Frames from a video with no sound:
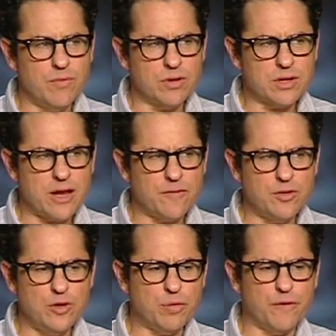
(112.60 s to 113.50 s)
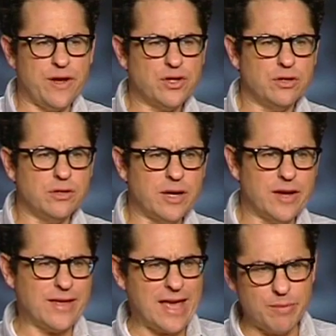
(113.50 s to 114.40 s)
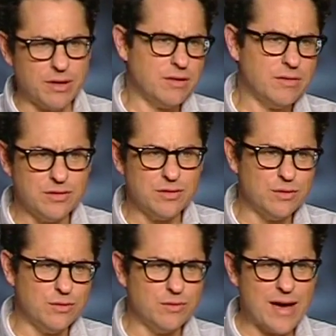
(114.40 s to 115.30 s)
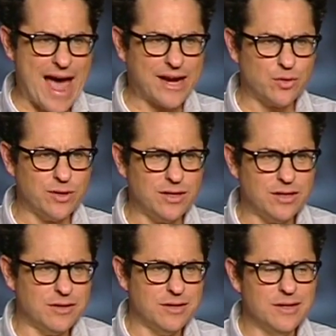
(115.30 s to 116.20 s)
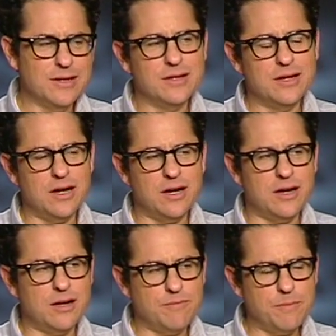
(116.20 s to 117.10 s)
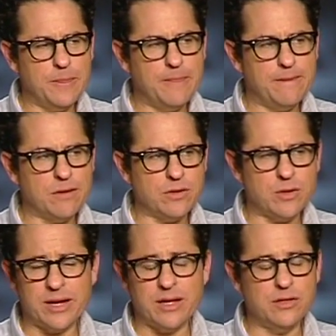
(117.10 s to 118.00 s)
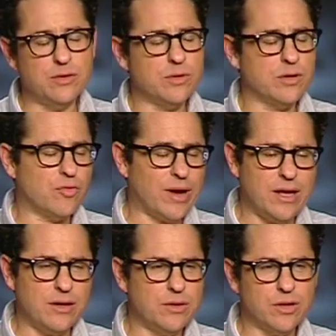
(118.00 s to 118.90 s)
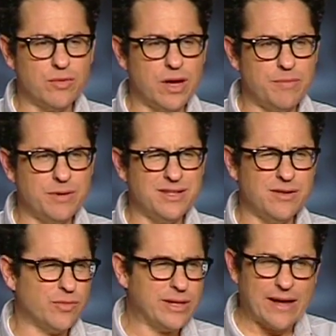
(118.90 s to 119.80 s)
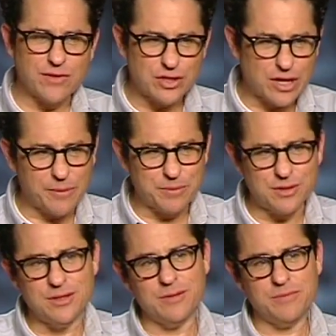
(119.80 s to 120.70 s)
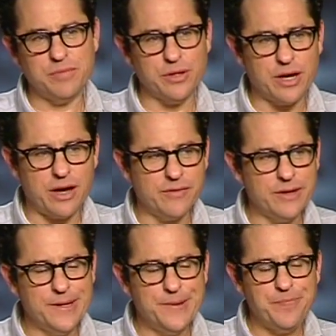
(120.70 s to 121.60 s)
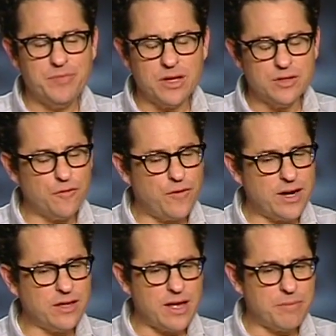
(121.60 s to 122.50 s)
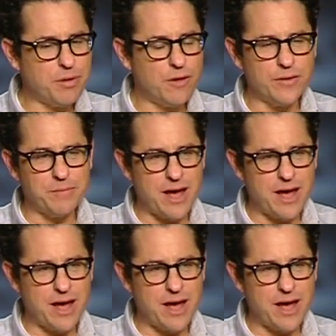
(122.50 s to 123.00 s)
were kind of too professional, kind of came in too actory, and there were a lot of kids who were great, who looked great, but didn't really have the chops to pull it off. So finding that perfect